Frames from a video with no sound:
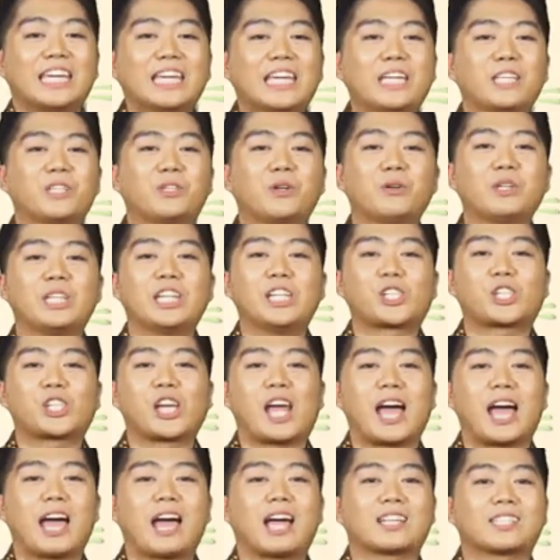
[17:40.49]

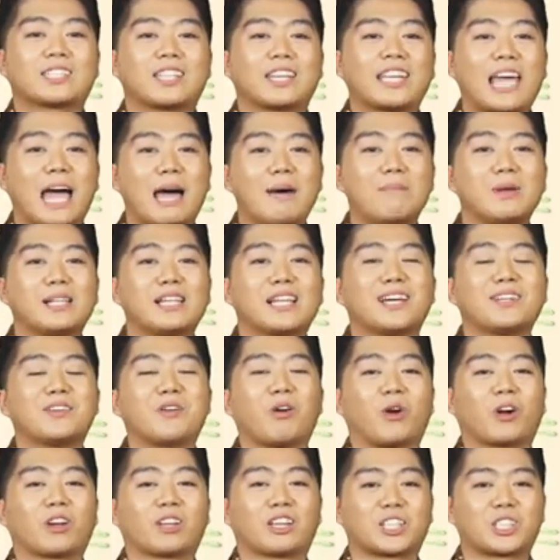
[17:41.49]
Indonesia has the
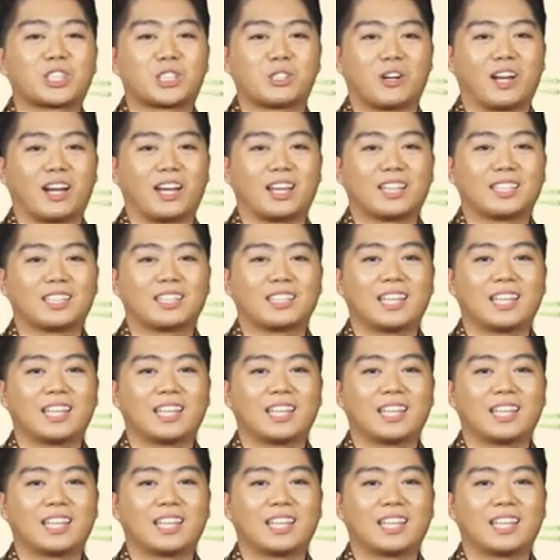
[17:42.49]
gamelan orchestra.